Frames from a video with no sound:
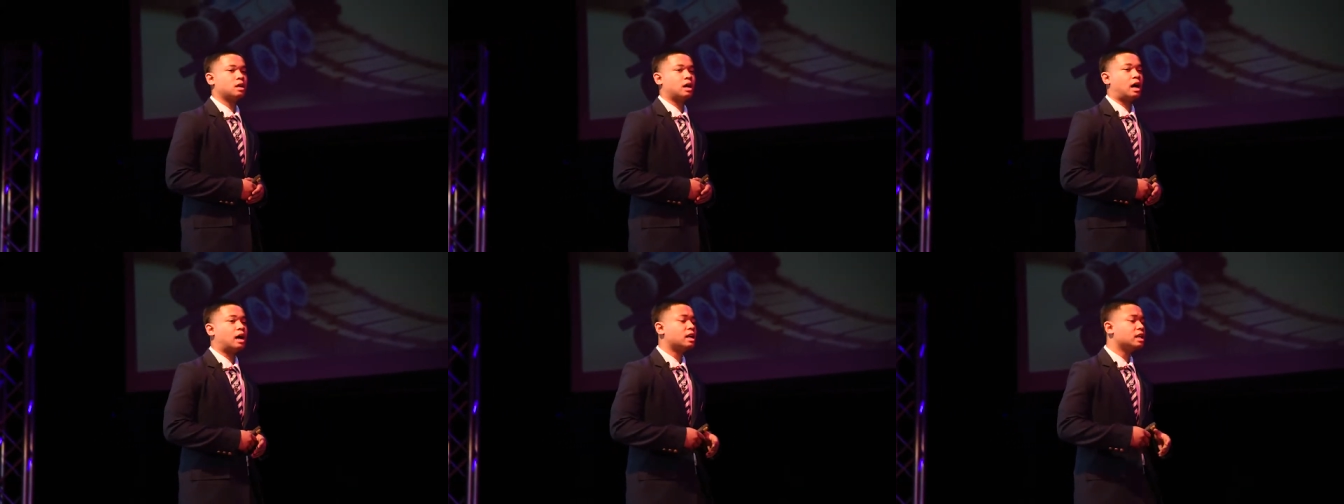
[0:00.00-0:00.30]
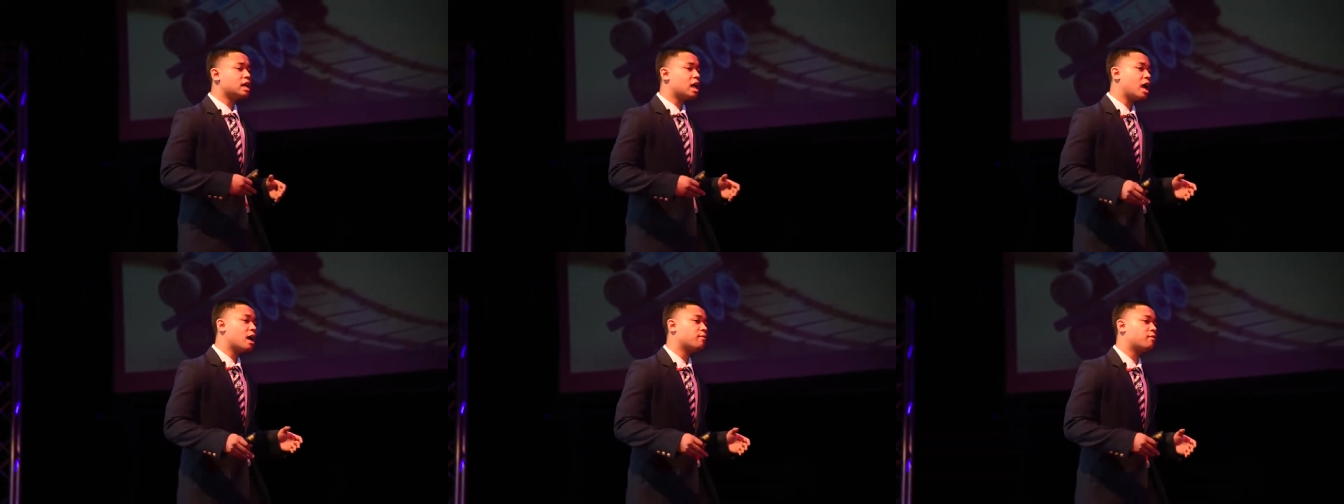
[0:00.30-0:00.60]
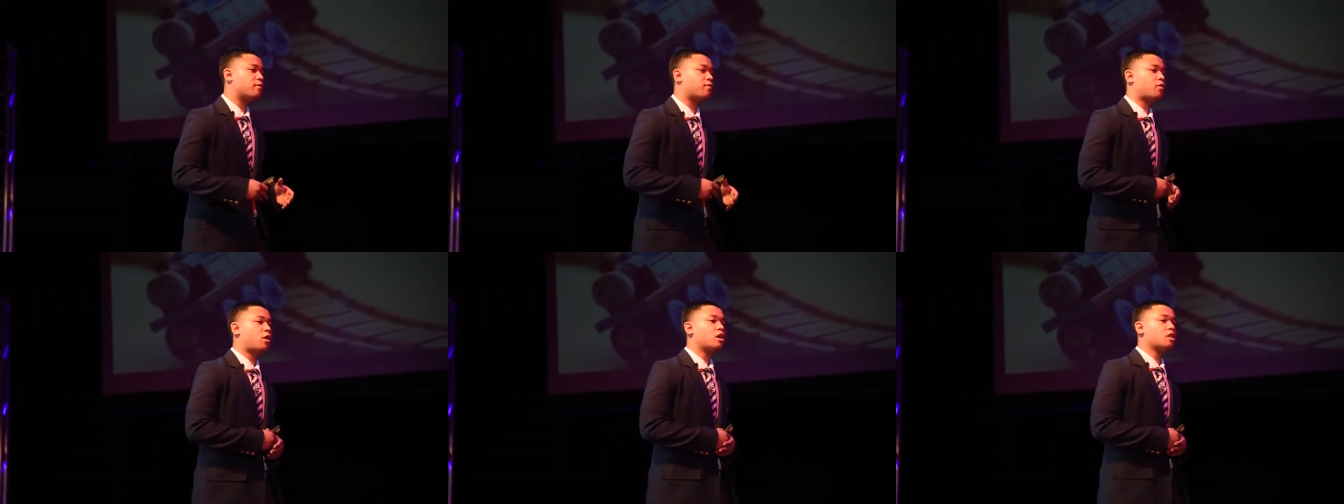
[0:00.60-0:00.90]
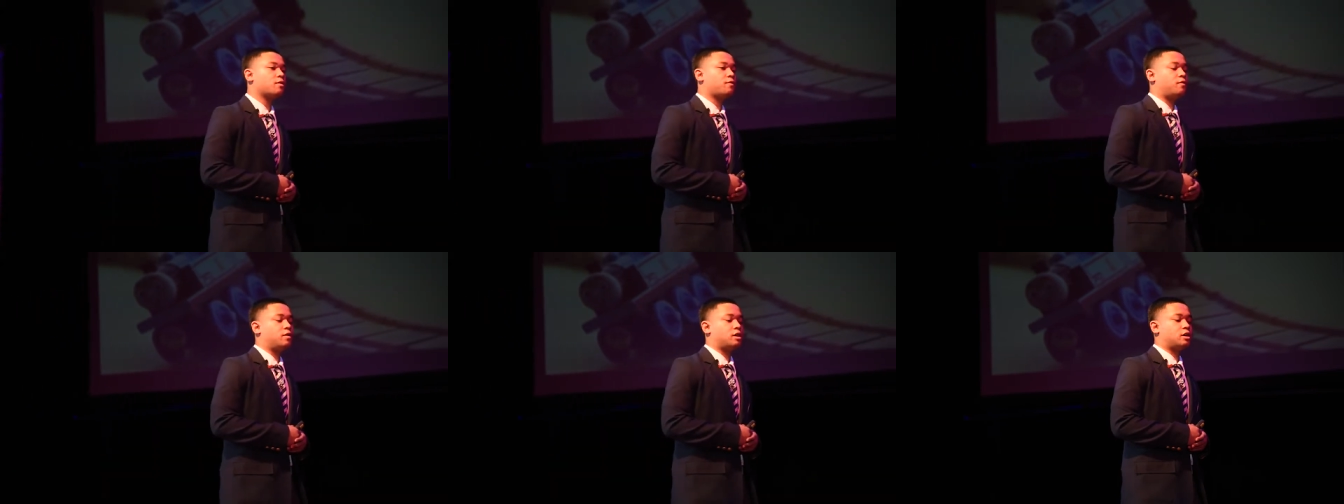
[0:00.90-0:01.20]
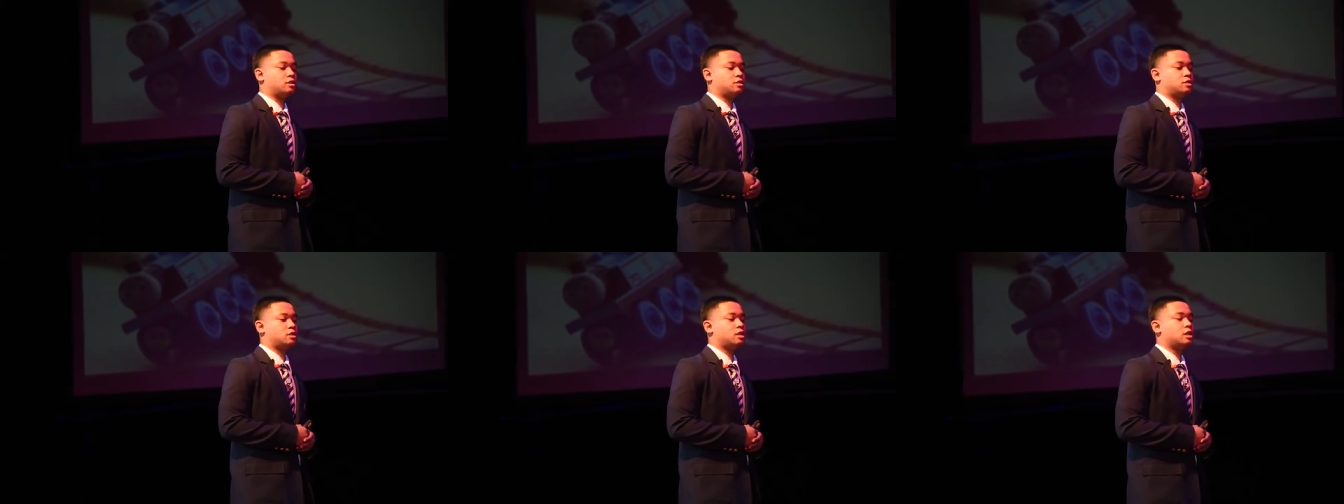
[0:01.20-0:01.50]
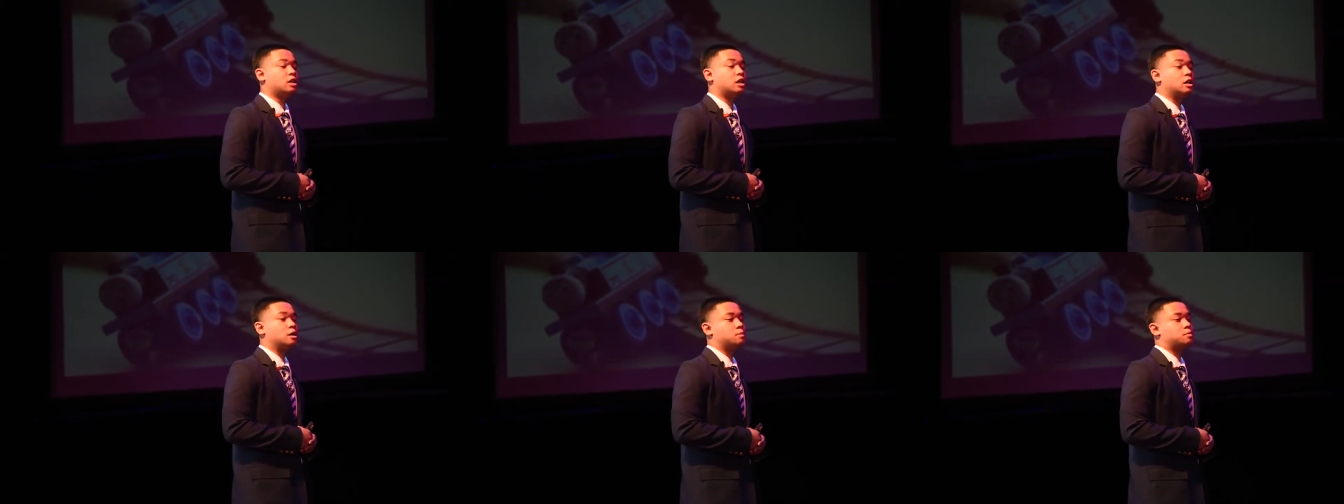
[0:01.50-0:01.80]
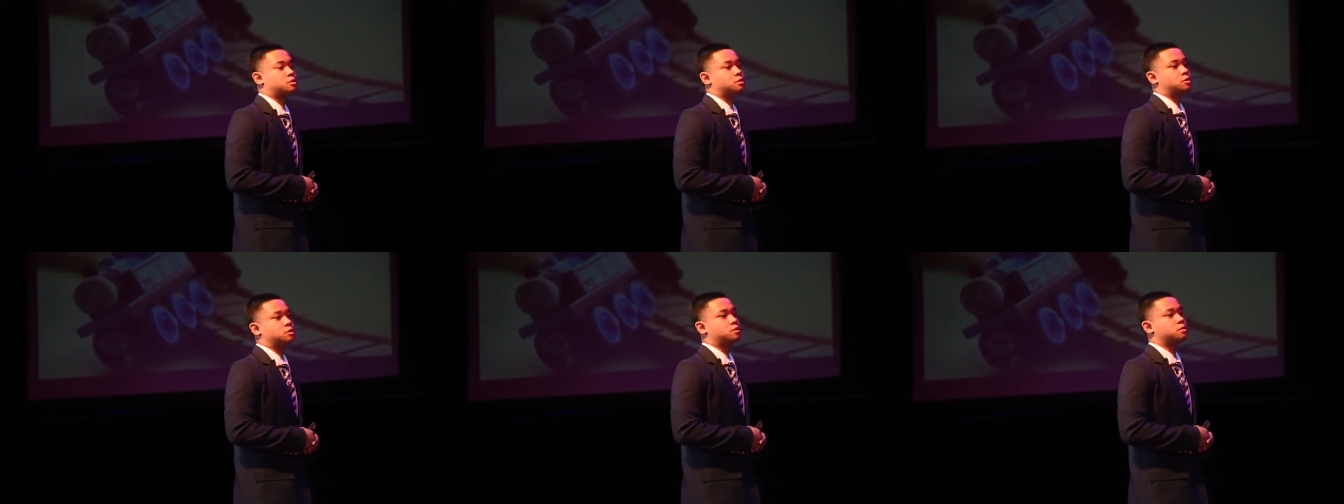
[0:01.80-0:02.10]
I didn't have a father figure to look
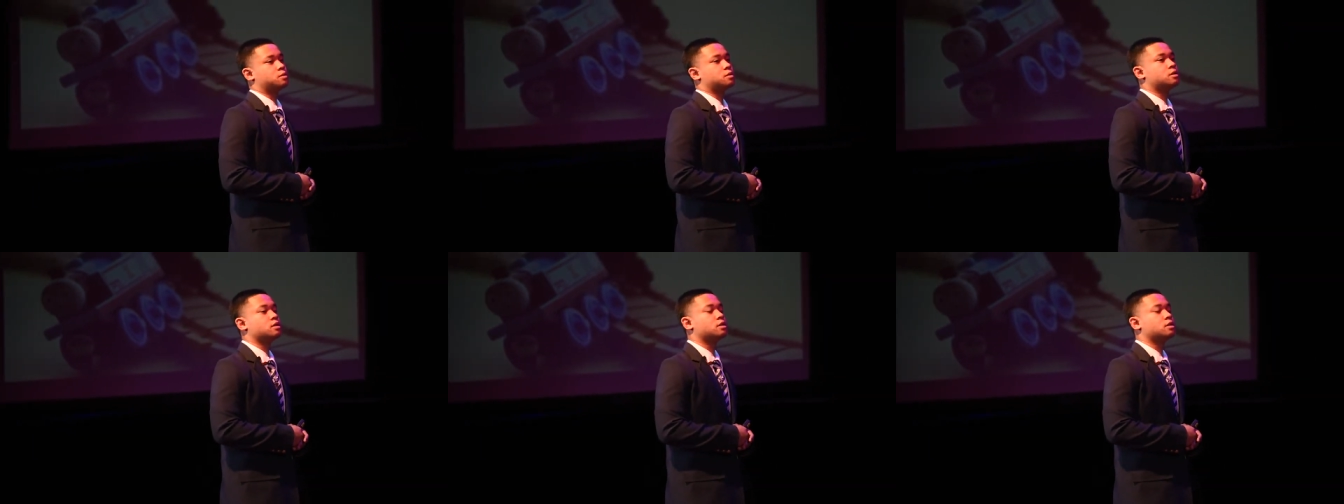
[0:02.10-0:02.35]
up to.